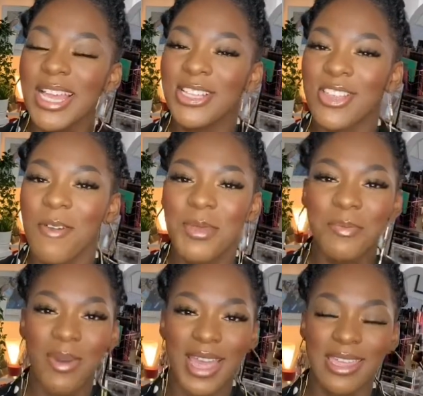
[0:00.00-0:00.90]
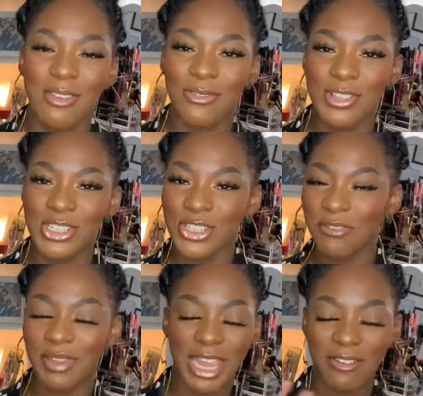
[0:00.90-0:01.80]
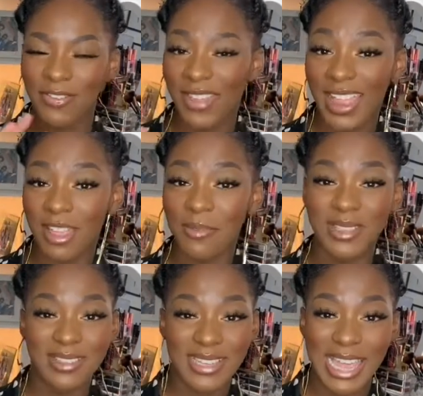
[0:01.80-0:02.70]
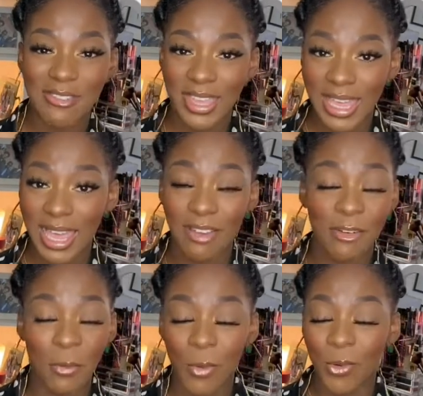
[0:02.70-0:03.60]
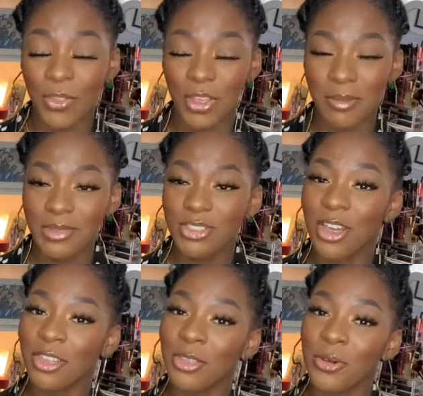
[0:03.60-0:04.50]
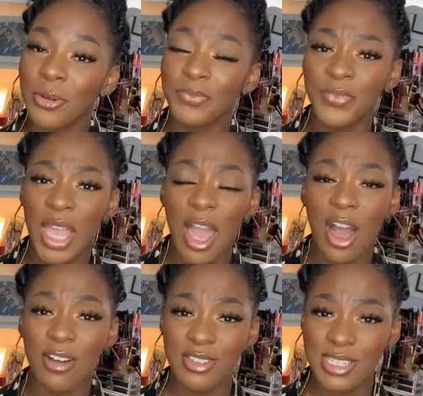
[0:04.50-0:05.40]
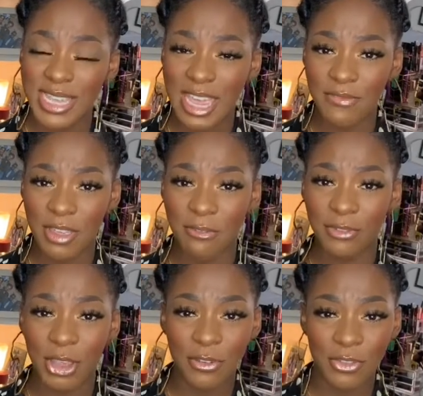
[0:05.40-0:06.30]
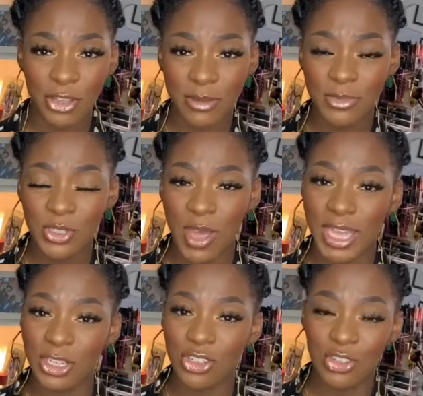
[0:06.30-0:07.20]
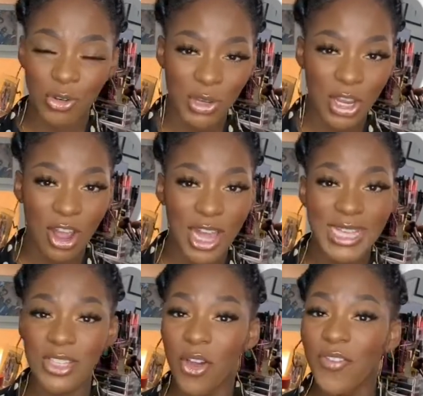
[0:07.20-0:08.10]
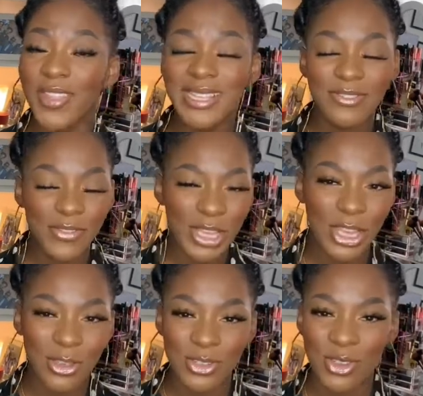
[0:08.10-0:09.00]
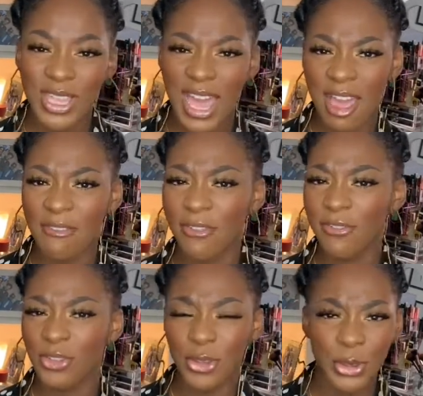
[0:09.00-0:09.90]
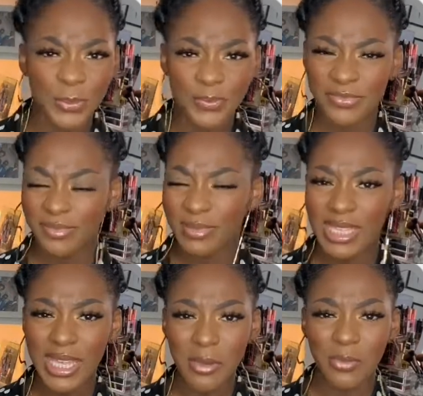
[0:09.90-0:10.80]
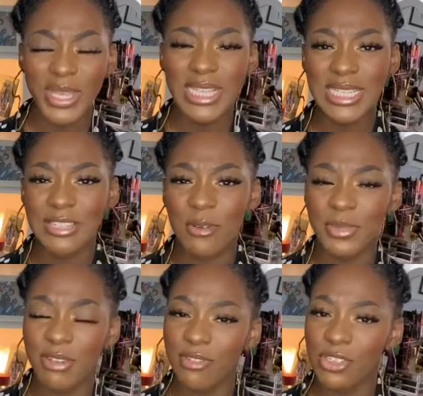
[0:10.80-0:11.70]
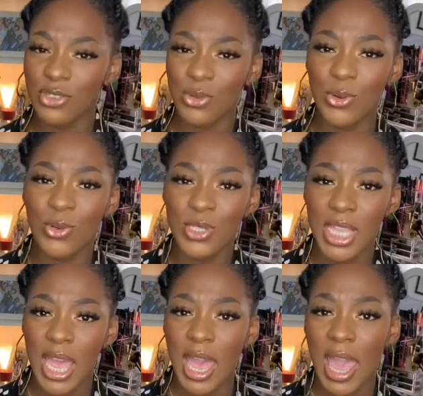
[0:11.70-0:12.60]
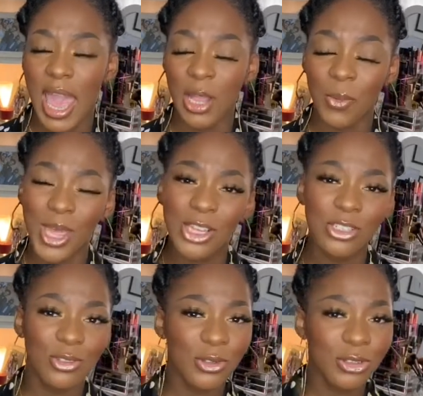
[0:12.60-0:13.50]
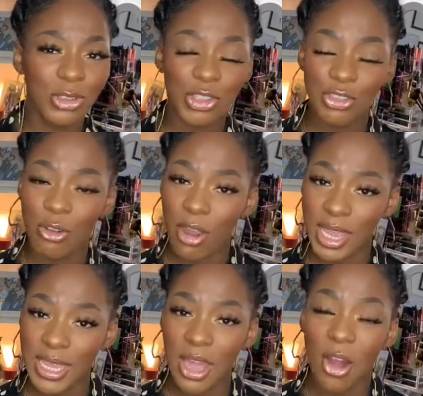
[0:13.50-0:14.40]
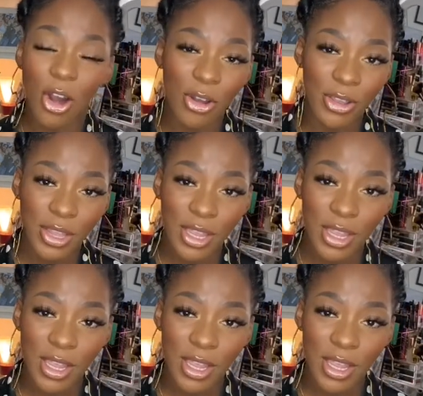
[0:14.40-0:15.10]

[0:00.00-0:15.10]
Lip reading: So I've been buying a few stuff here and then. I've been saving it, I haven't worn them, so I thought I'll save a few of them so I can show you guys on this video. So yeah, I have a few pieces from different stores and we are just going to try on,